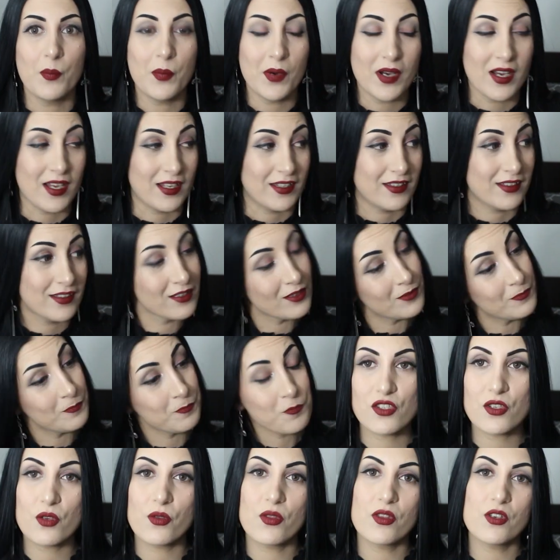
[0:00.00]
But
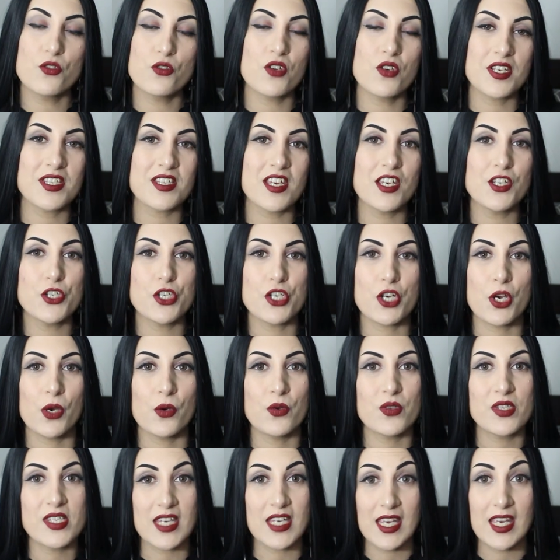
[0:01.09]
so the dress I
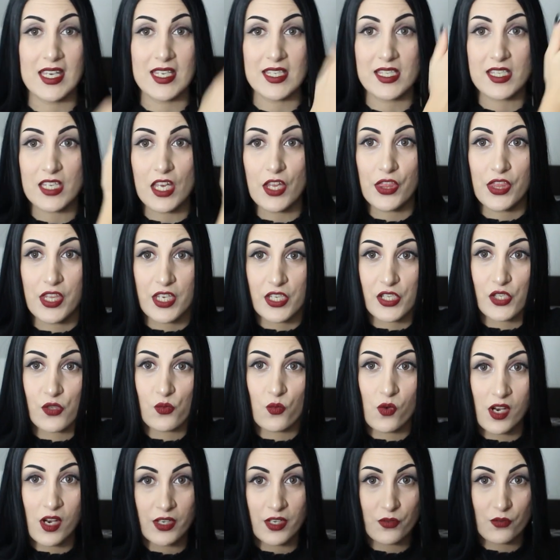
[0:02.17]
chose is this
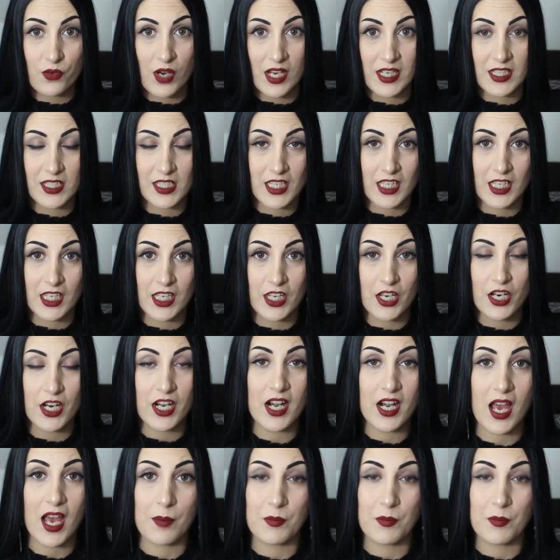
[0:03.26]
one right here.